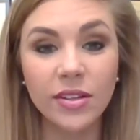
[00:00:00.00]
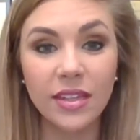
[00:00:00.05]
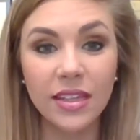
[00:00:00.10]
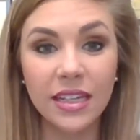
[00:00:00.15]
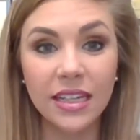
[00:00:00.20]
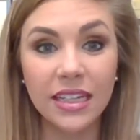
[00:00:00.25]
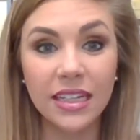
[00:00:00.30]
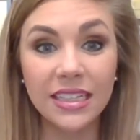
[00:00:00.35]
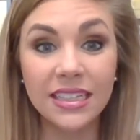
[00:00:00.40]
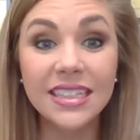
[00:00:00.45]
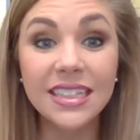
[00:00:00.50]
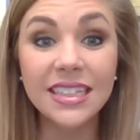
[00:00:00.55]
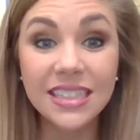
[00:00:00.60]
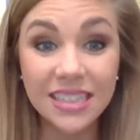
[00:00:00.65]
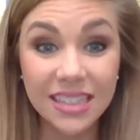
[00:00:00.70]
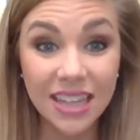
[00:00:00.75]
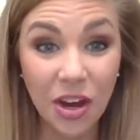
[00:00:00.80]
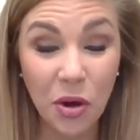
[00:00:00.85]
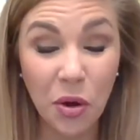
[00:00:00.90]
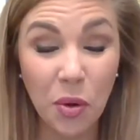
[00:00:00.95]
the
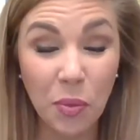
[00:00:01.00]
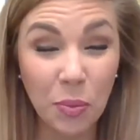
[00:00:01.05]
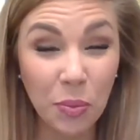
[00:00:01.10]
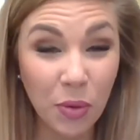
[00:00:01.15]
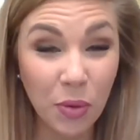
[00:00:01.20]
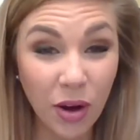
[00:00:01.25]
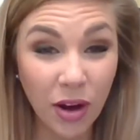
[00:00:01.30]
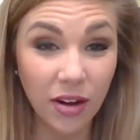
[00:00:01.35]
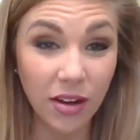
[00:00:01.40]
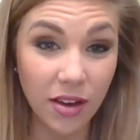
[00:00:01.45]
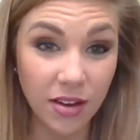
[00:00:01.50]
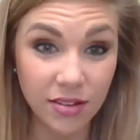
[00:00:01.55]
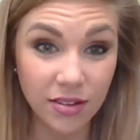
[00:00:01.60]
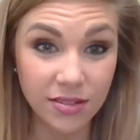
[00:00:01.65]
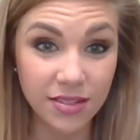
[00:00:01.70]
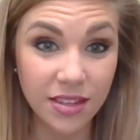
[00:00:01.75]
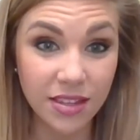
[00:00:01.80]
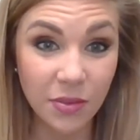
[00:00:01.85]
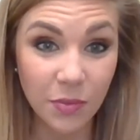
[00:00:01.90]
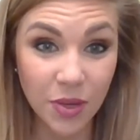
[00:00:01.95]
discount on
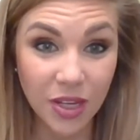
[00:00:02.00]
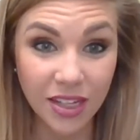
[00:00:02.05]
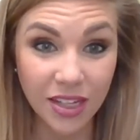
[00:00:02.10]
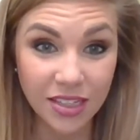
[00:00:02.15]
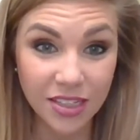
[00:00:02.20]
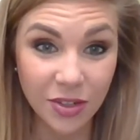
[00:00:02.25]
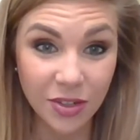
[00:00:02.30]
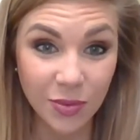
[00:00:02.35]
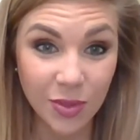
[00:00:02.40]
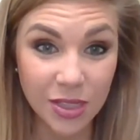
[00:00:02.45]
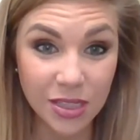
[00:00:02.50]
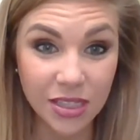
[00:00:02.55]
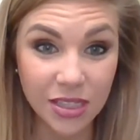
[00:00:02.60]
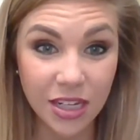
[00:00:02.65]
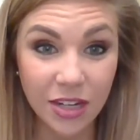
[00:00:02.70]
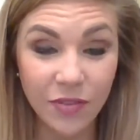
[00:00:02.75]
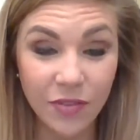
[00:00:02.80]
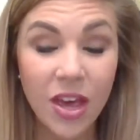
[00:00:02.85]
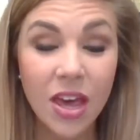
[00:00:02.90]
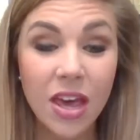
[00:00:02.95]
products that we get to
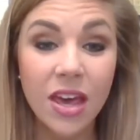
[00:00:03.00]
receive.